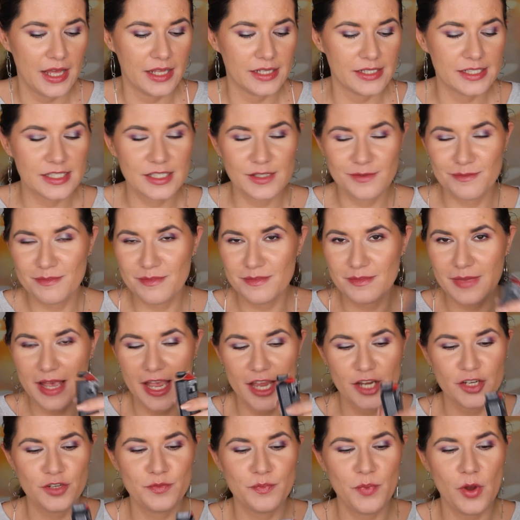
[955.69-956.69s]

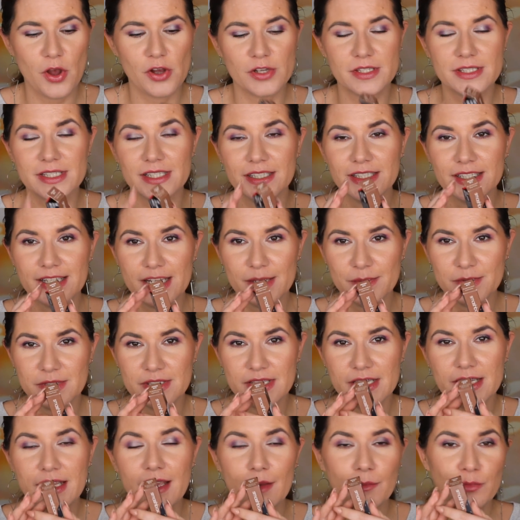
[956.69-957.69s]
Smashbox
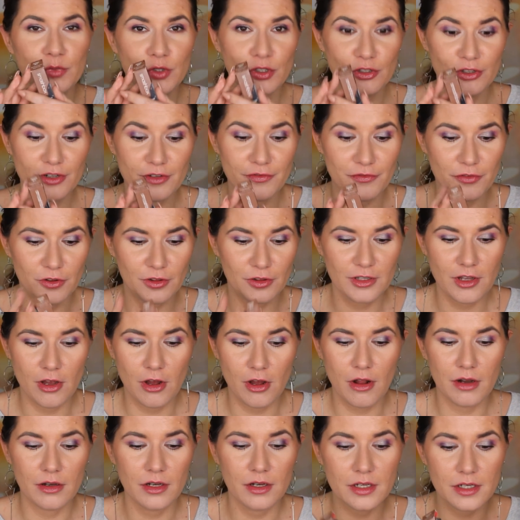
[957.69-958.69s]
lipstick, a beautiful
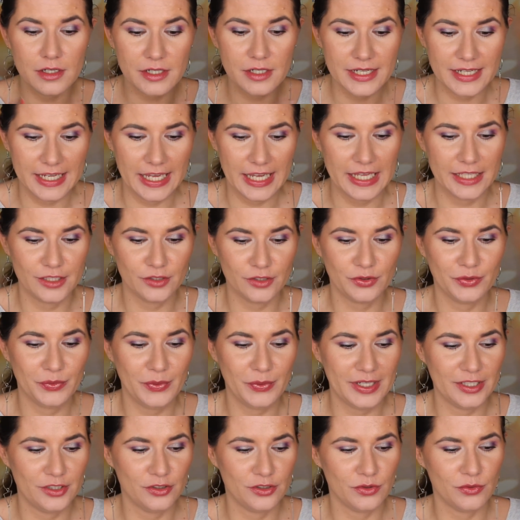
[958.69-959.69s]
color, can't
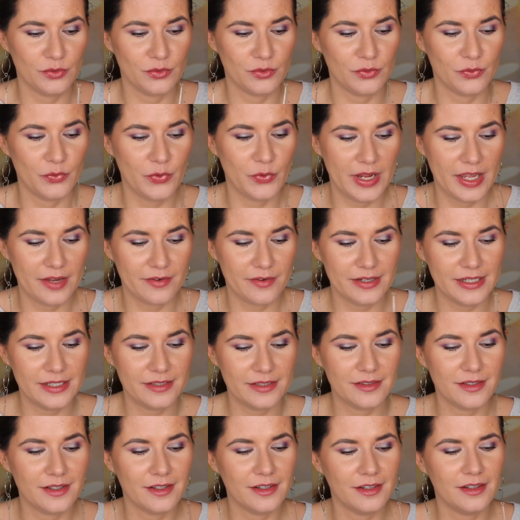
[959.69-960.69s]
wait to wear
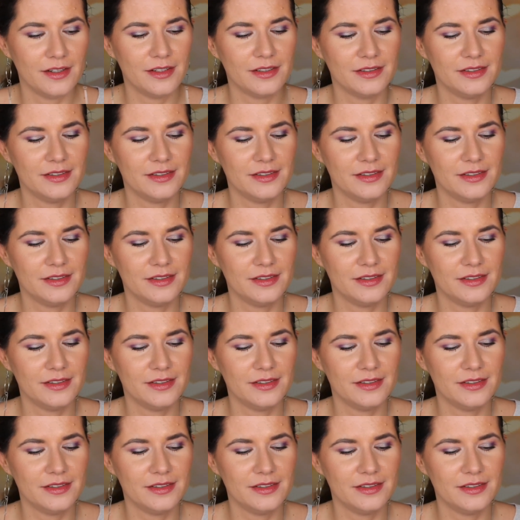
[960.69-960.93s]
it. Oh,